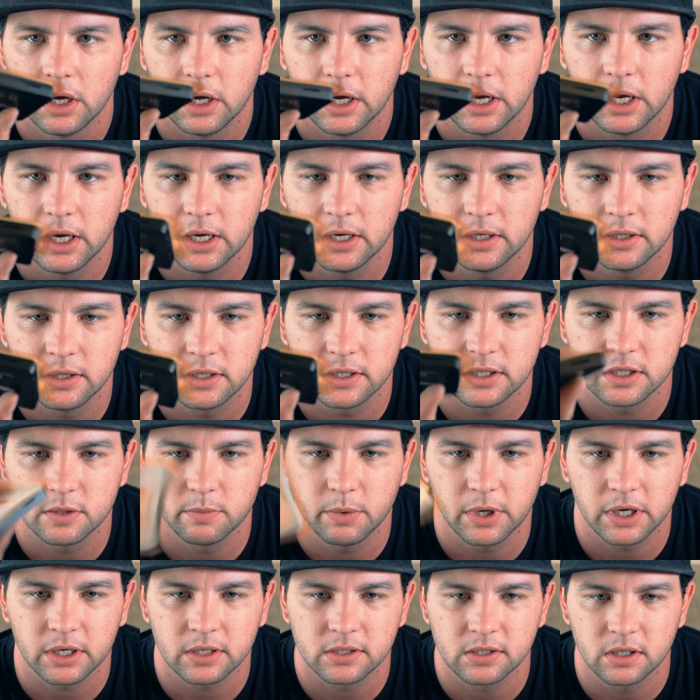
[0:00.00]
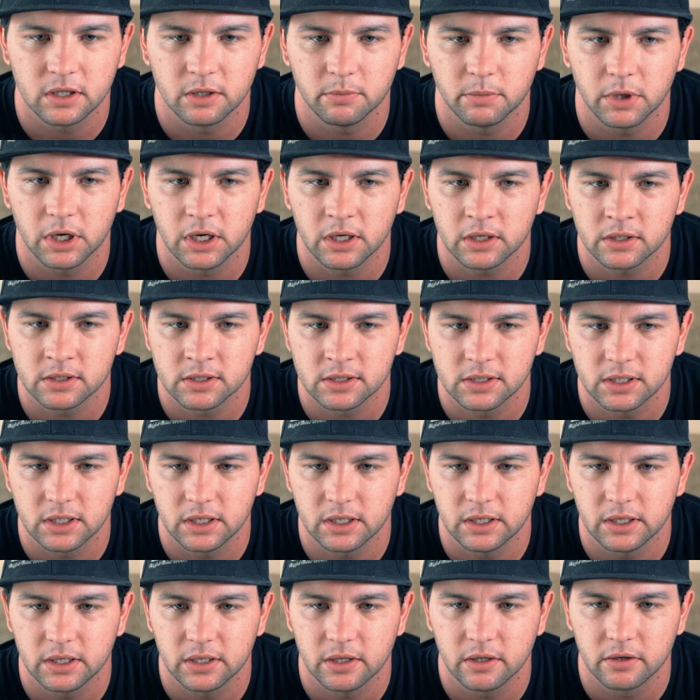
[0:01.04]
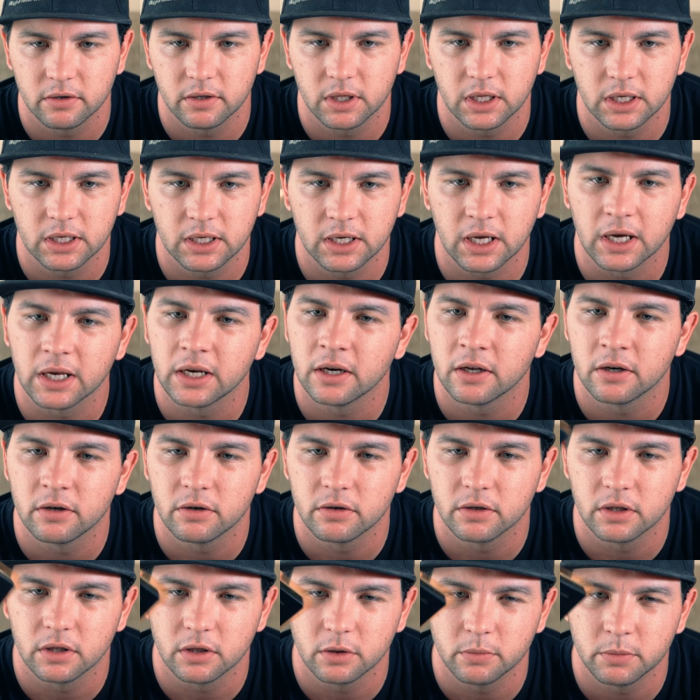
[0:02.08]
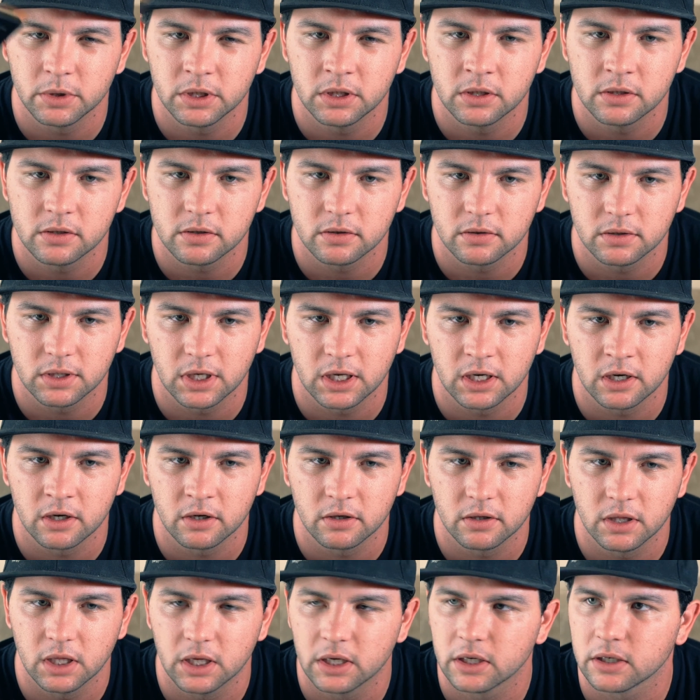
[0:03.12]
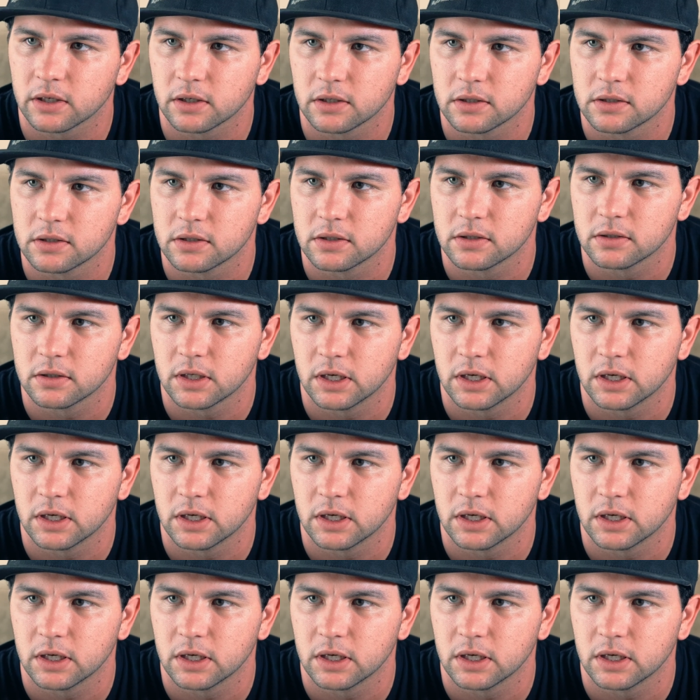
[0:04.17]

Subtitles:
And the specs on the box say they're like 900 lumens or 900 lux,